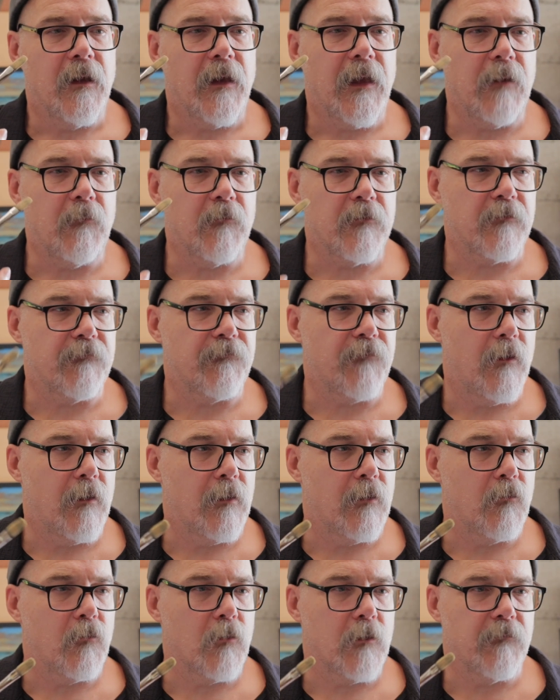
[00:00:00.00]
he was a
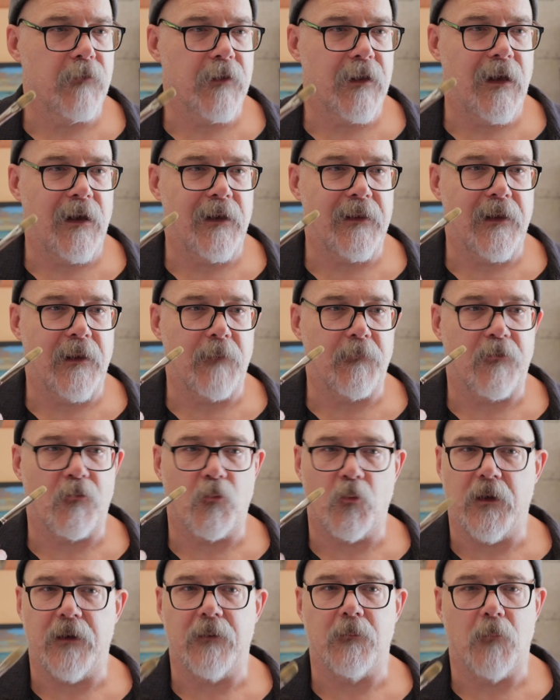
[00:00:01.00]
follower of a guy named
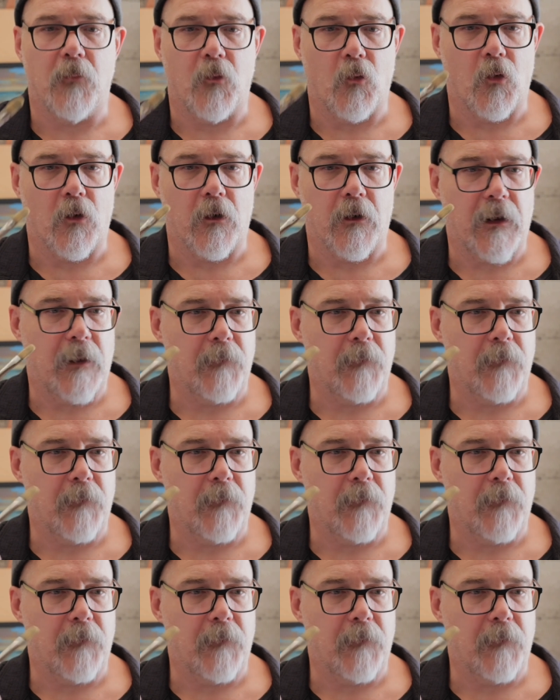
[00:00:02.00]
Swedenborg.